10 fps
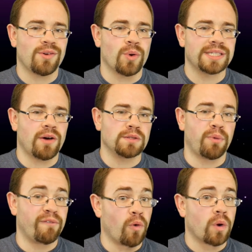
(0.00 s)
Of course, that was
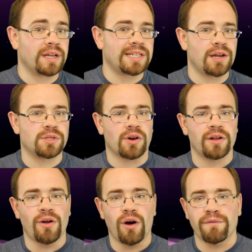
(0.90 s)
before Nintendo
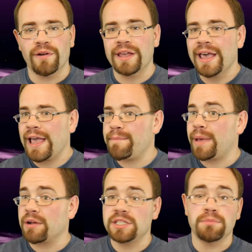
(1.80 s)
started offering a
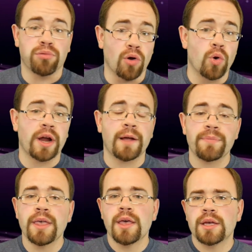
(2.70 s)
bounty program.